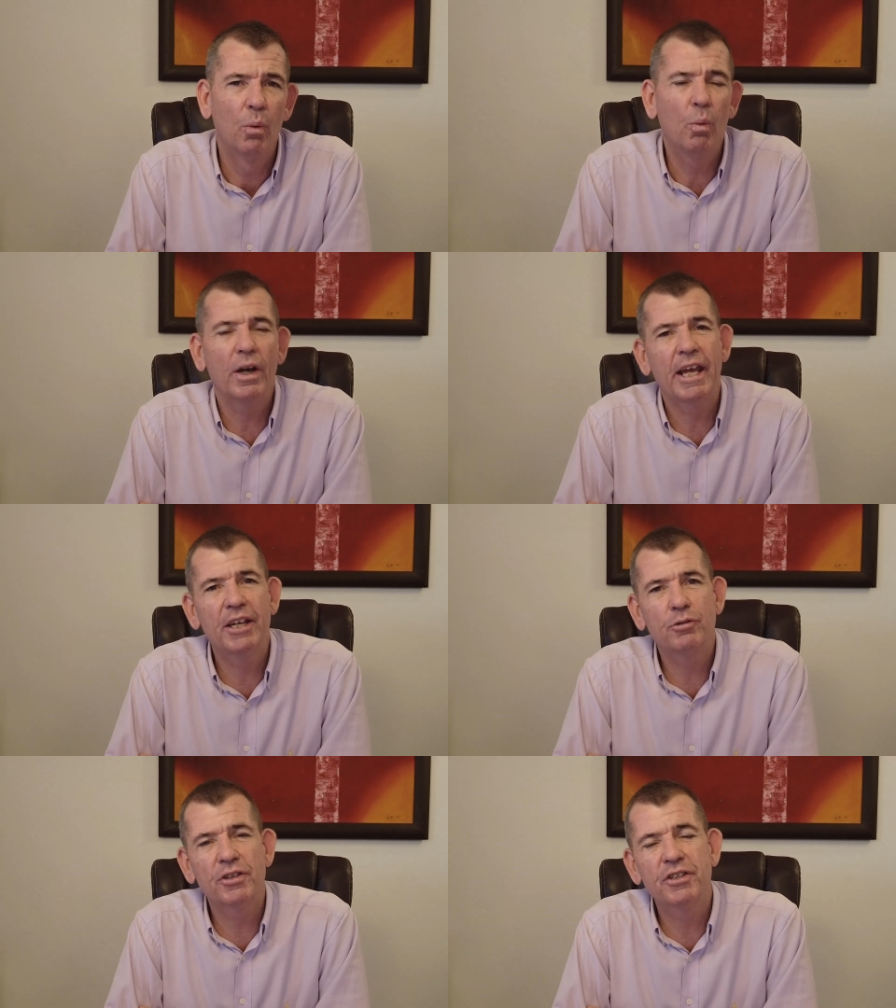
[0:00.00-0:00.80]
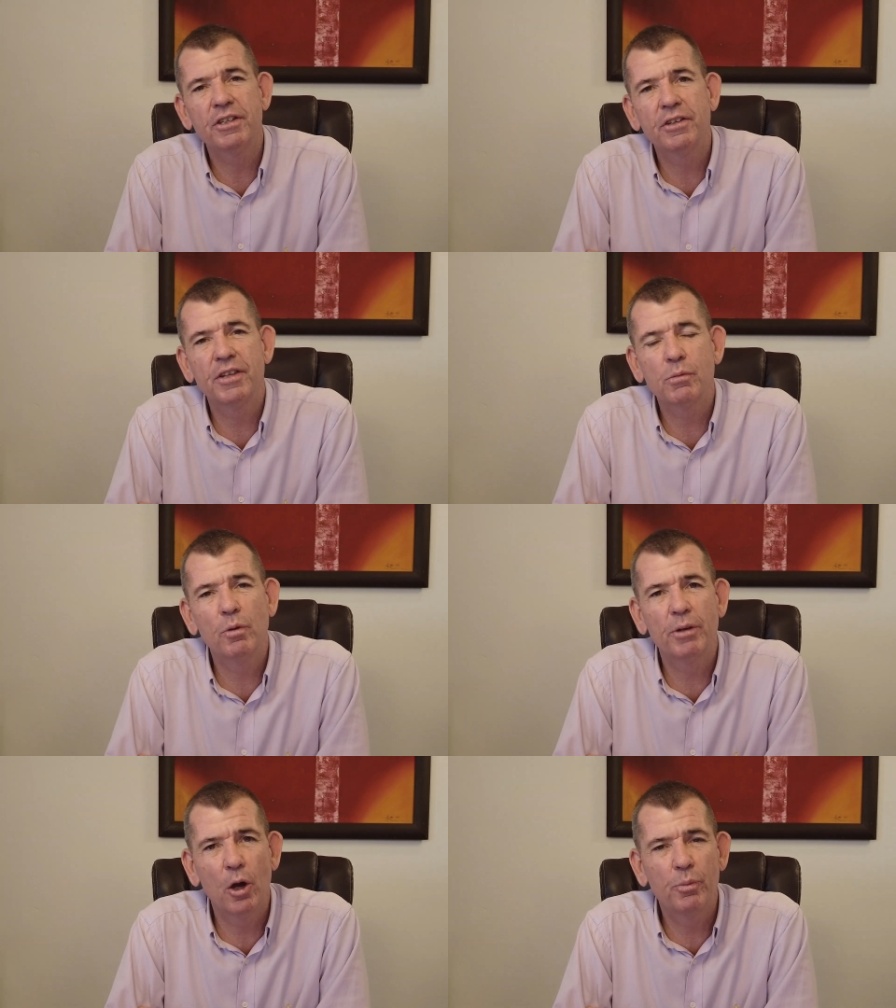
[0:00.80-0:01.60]
What hairdresser do you think
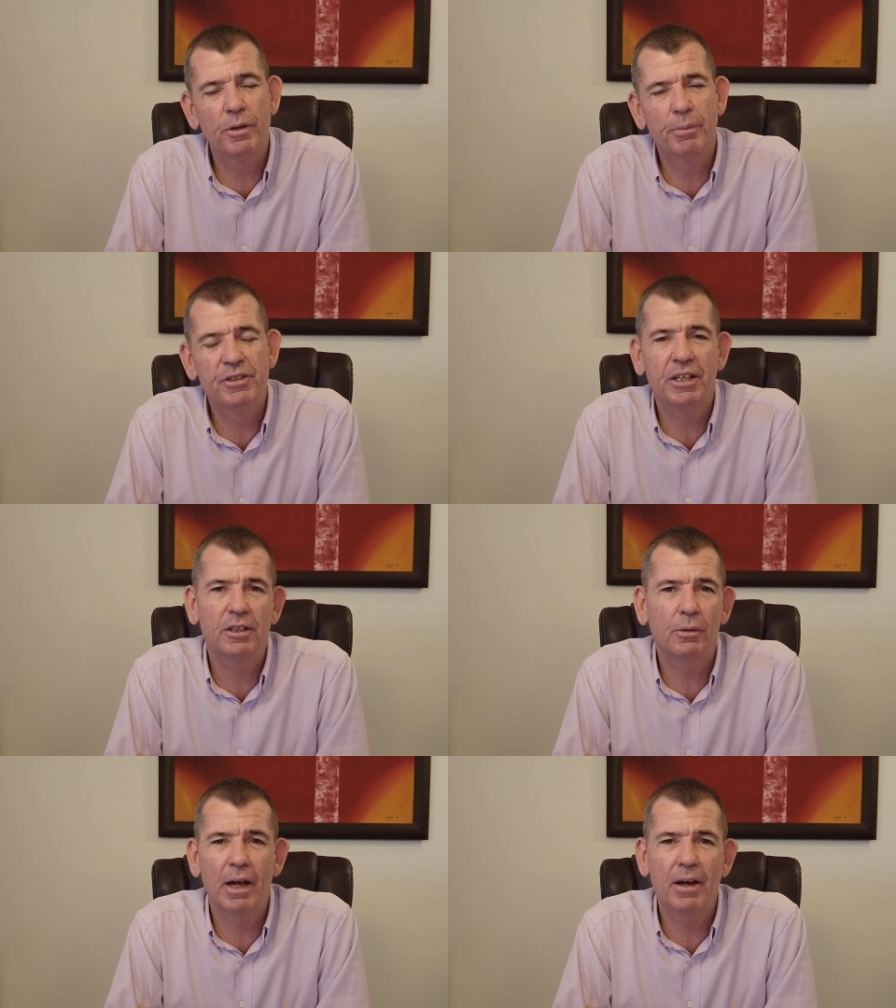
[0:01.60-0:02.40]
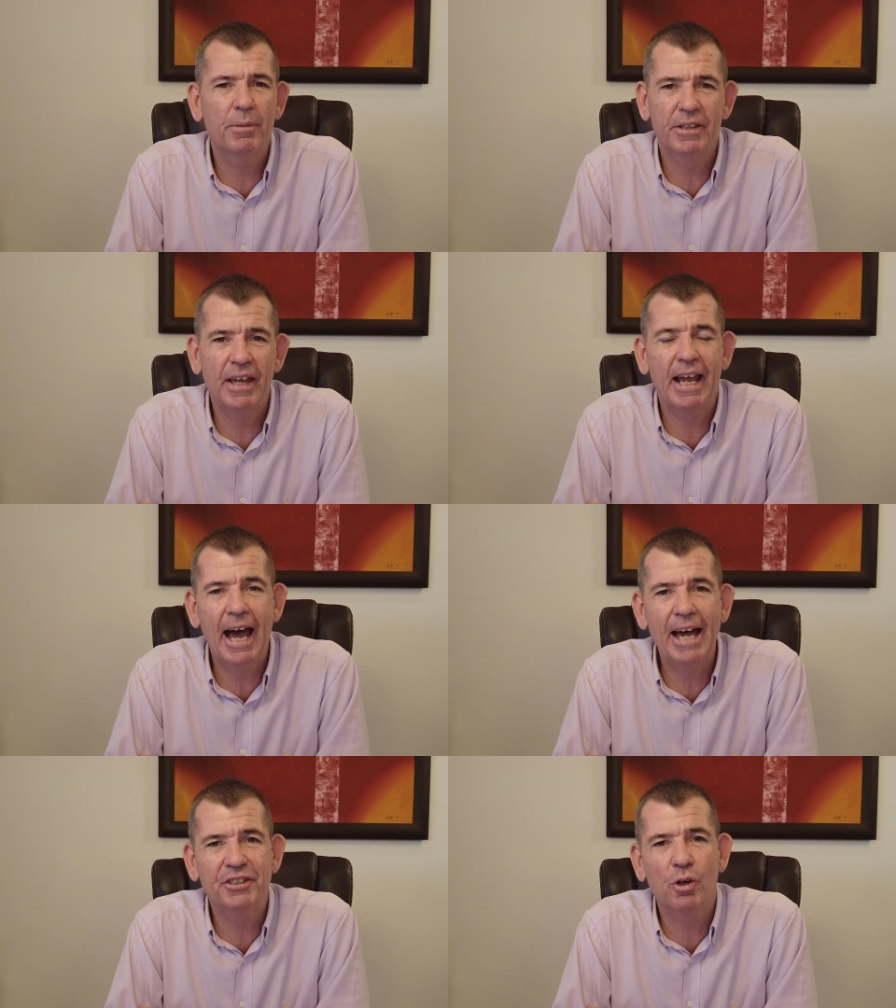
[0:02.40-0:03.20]
will be open at particular hour? I mean, they
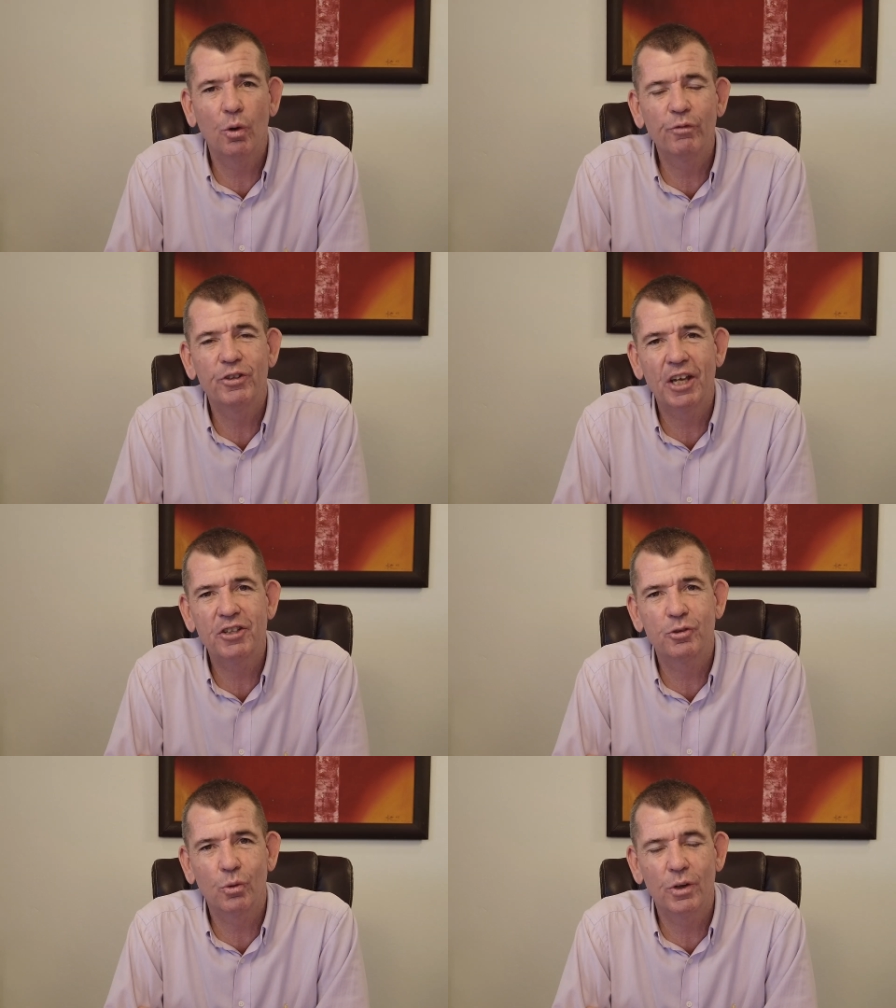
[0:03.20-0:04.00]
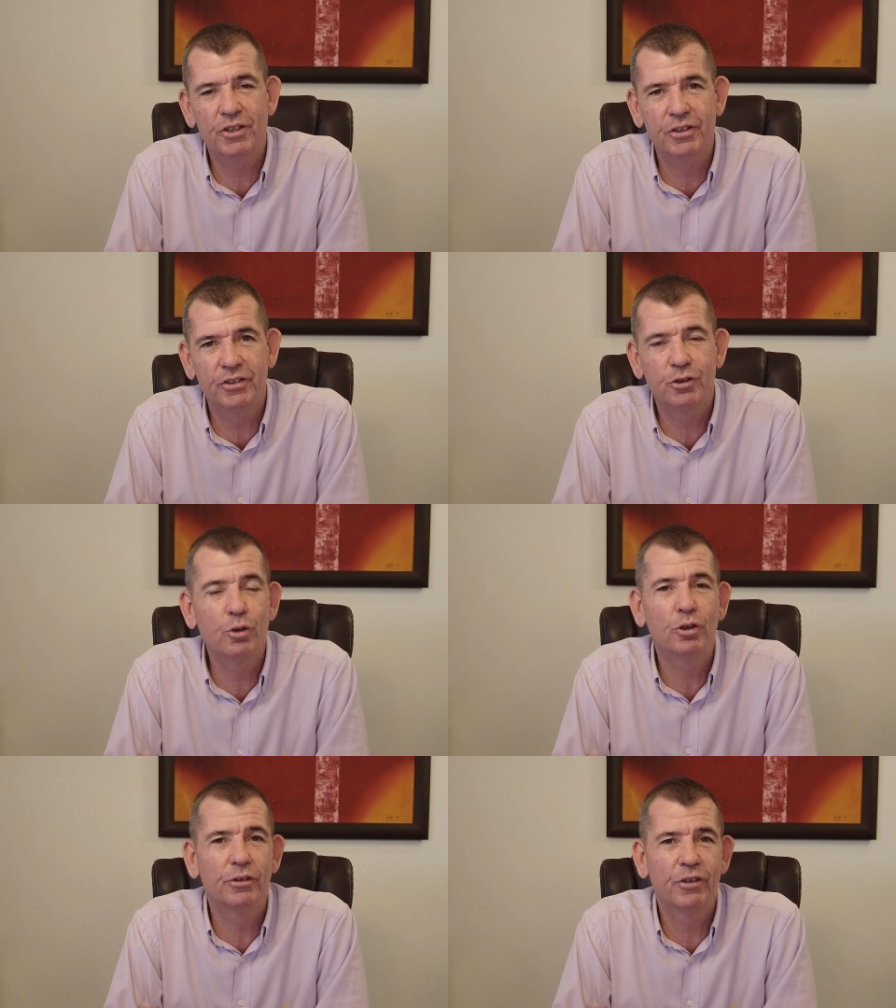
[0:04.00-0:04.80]
ask conversational questions.
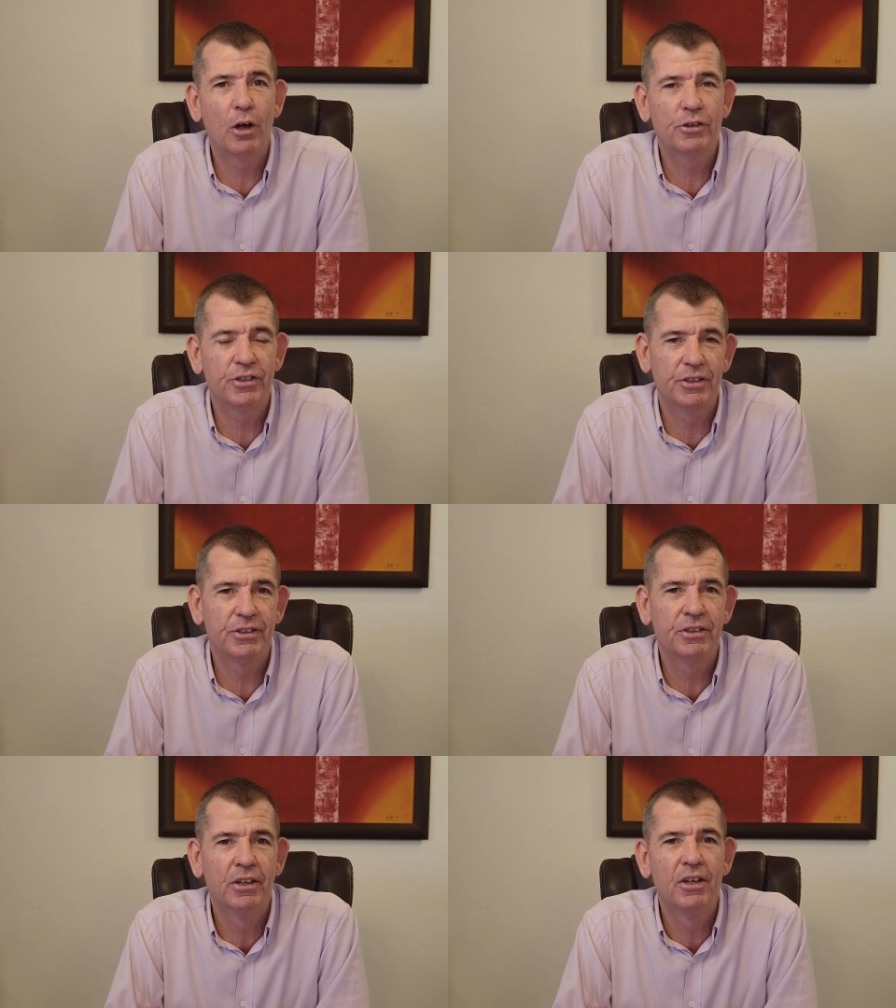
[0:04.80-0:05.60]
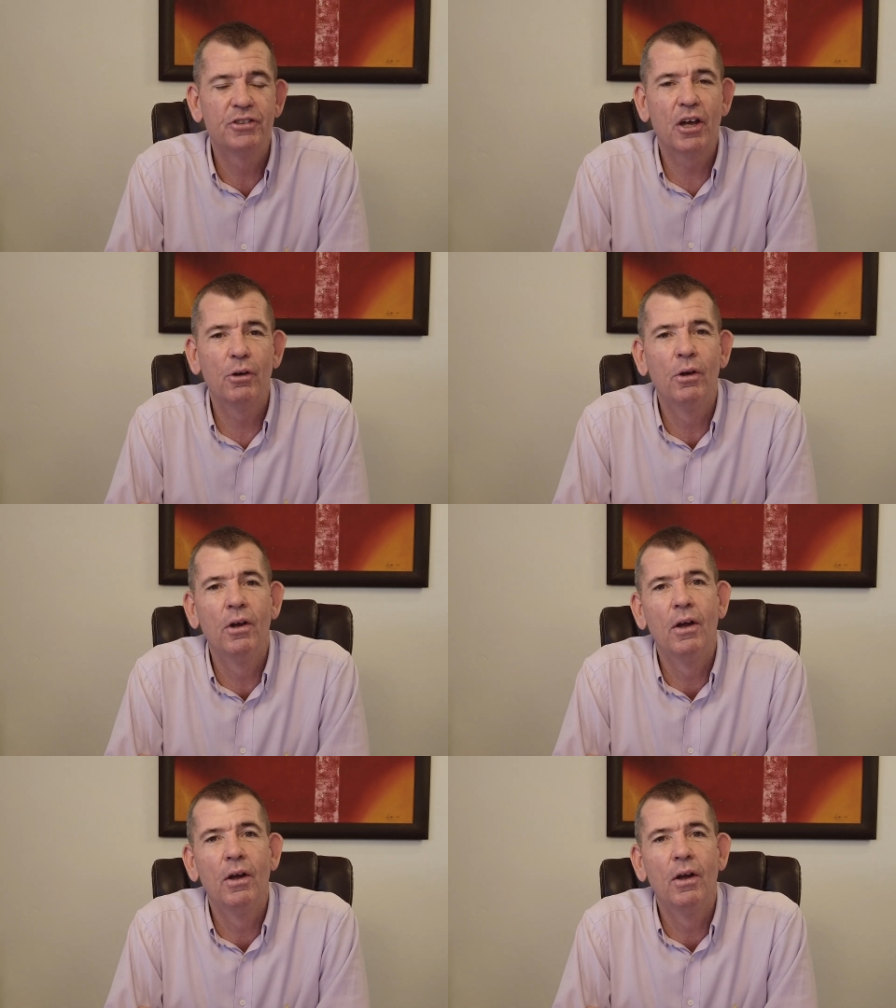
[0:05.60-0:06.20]
Google have noticed this. So